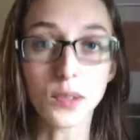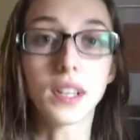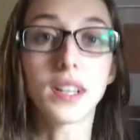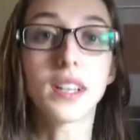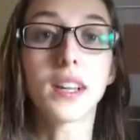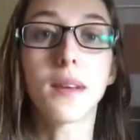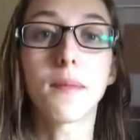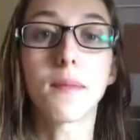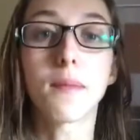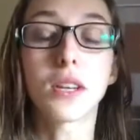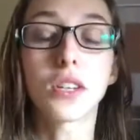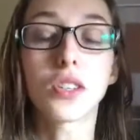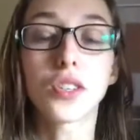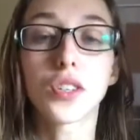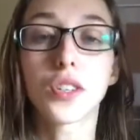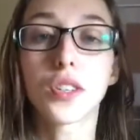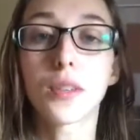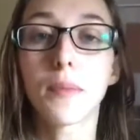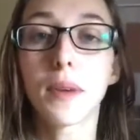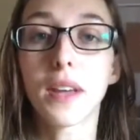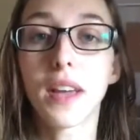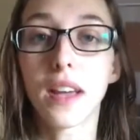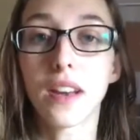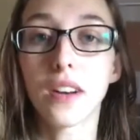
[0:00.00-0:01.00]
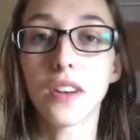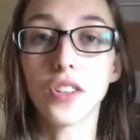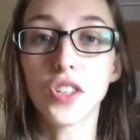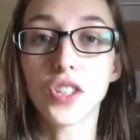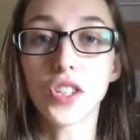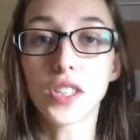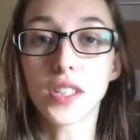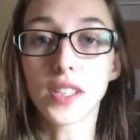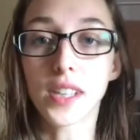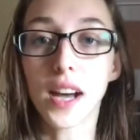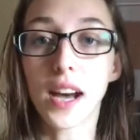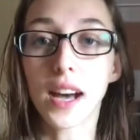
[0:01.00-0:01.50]
right? I make sure that my
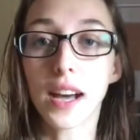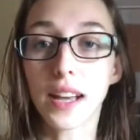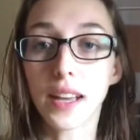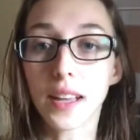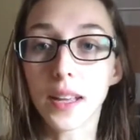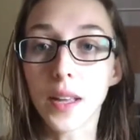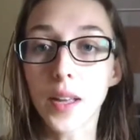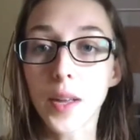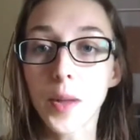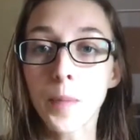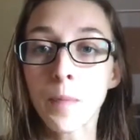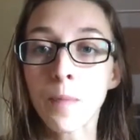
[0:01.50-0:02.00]
energy is high.